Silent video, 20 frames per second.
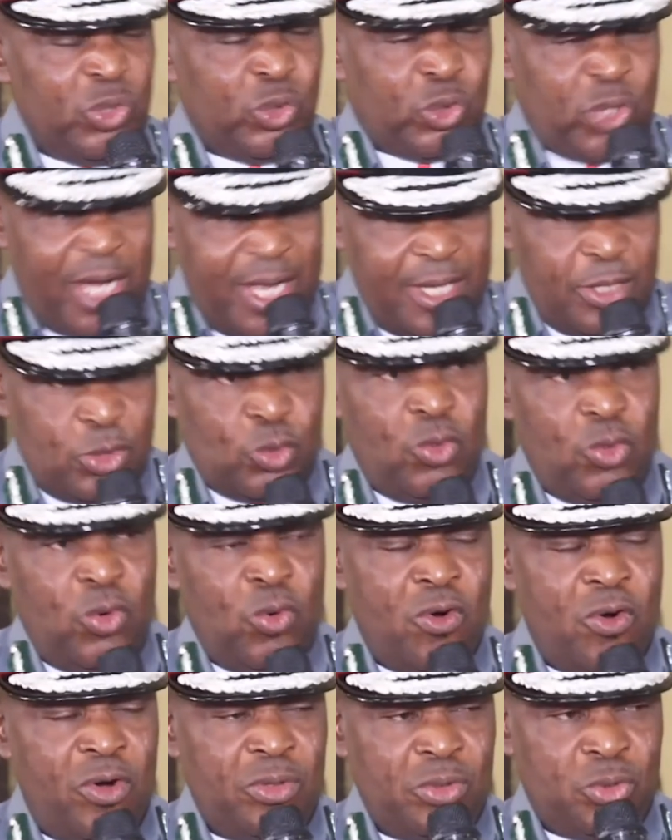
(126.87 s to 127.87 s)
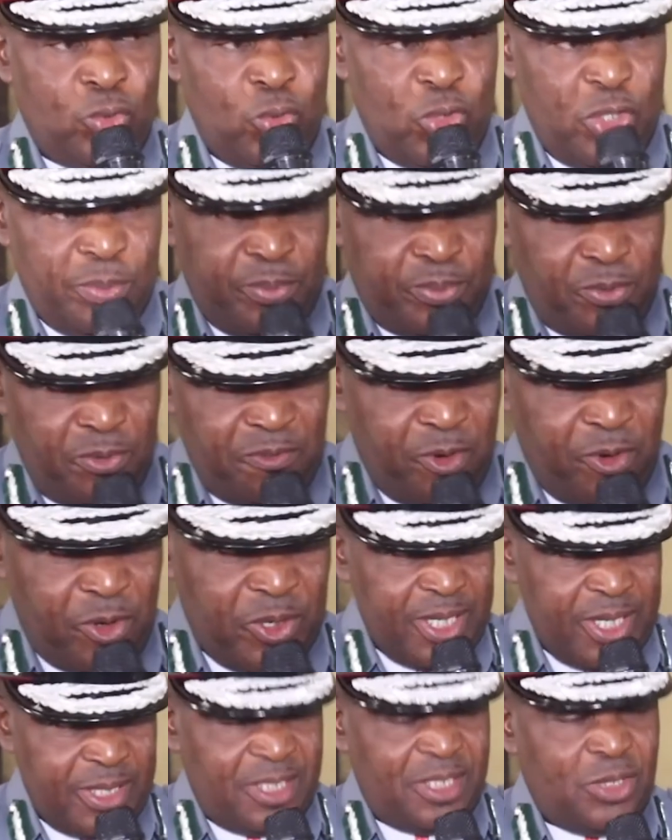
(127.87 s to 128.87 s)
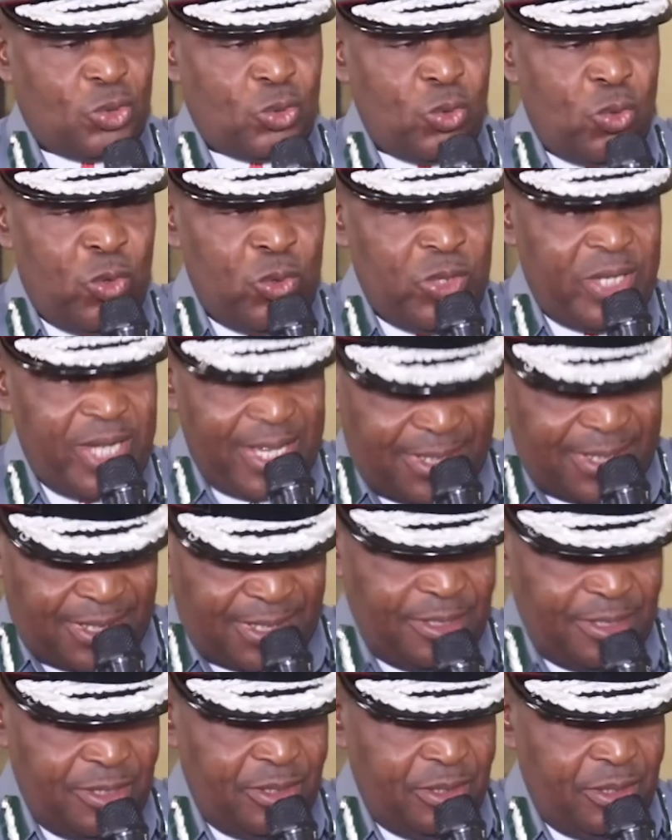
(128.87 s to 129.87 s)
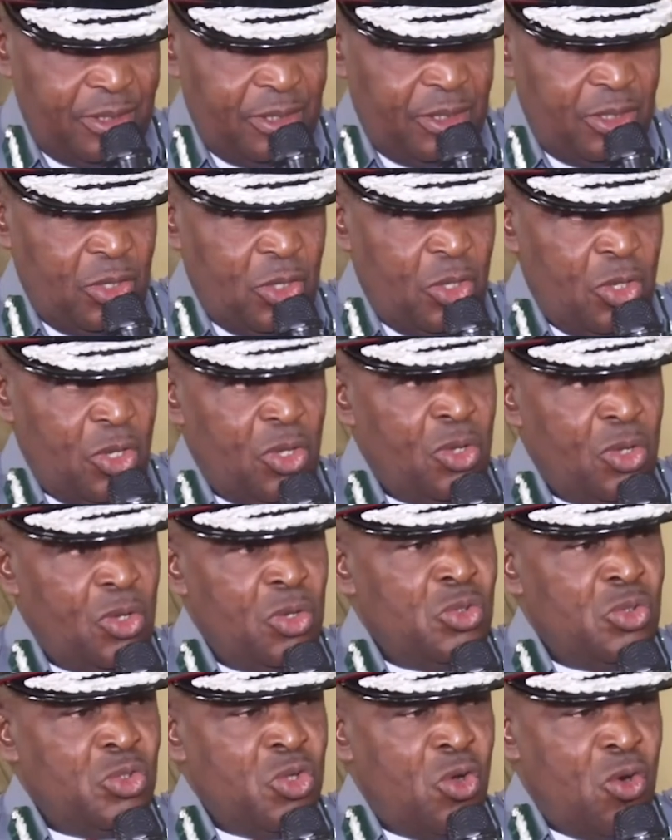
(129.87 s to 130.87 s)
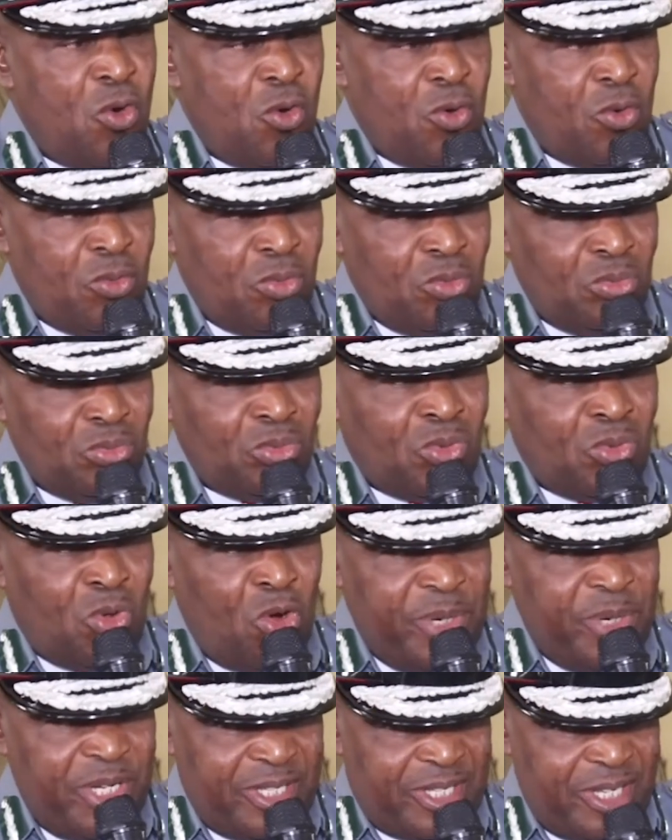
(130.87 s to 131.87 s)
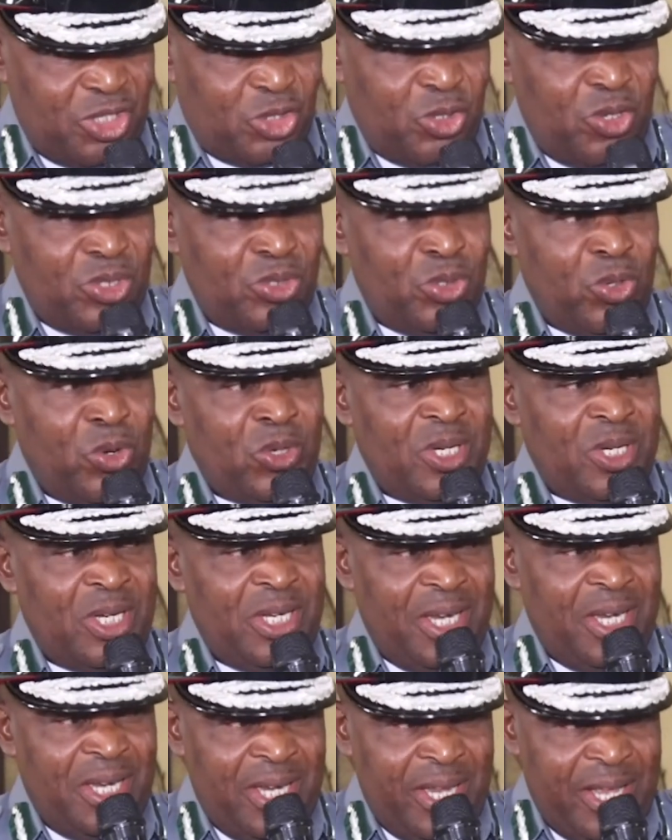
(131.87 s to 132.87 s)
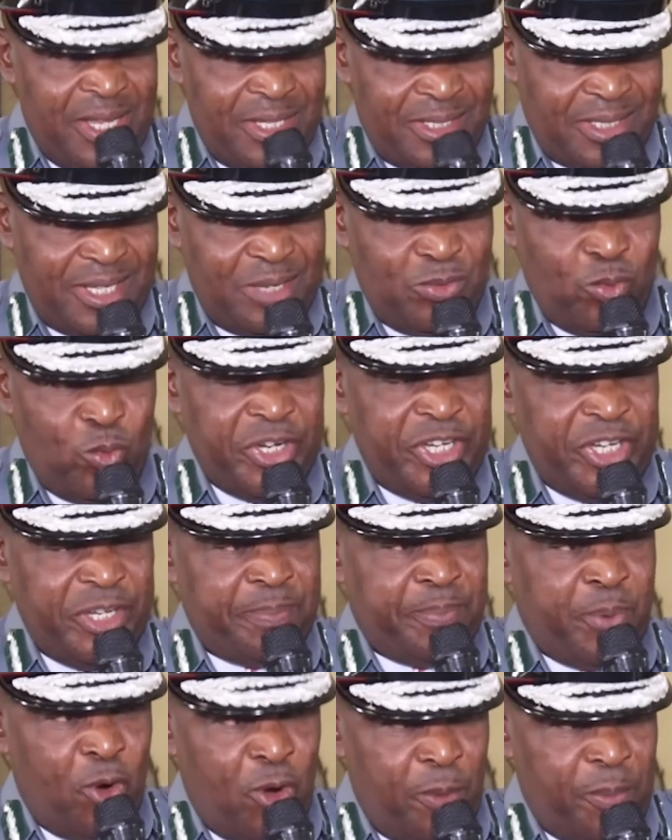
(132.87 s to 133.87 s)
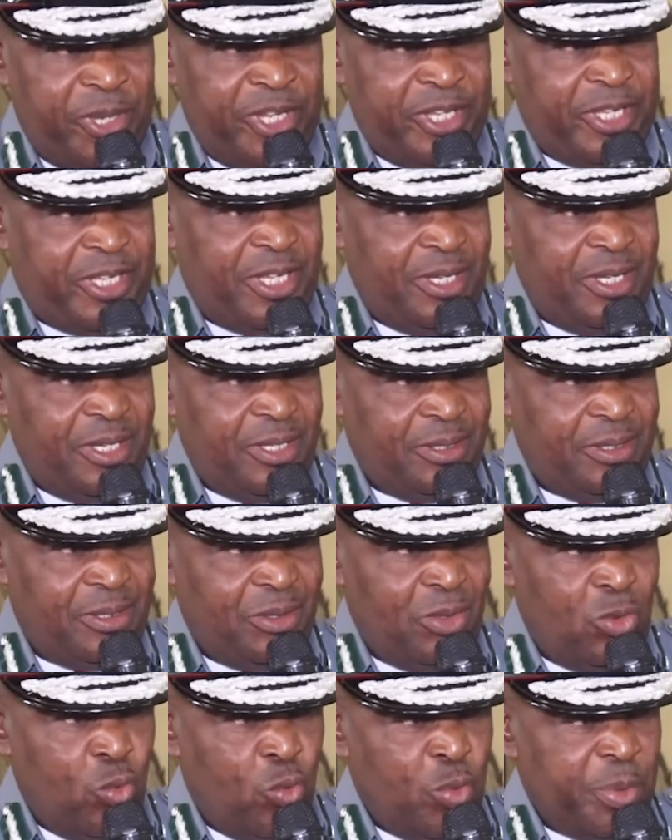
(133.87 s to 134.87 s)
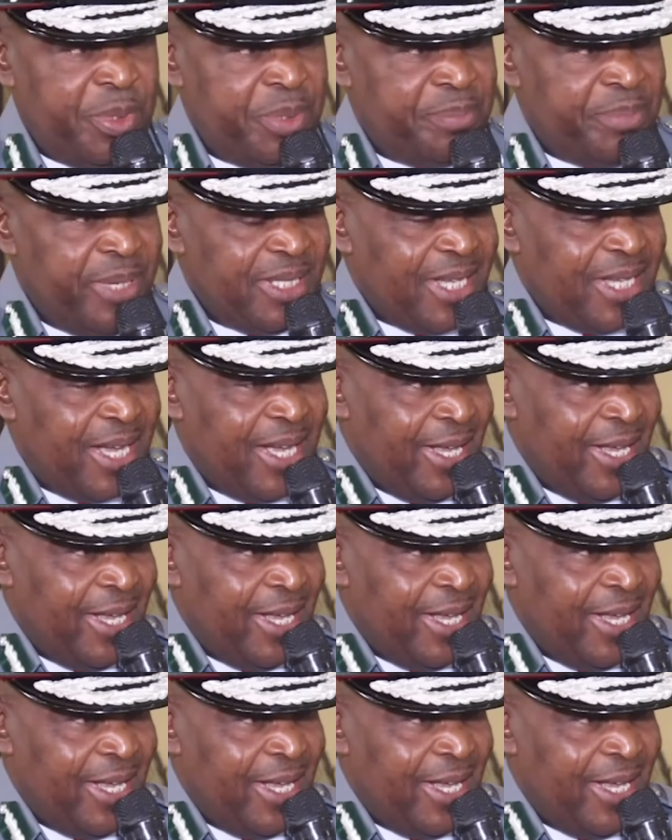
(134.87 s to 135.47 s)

Try to, to improve on it so that your communication, your liaison with the public will be better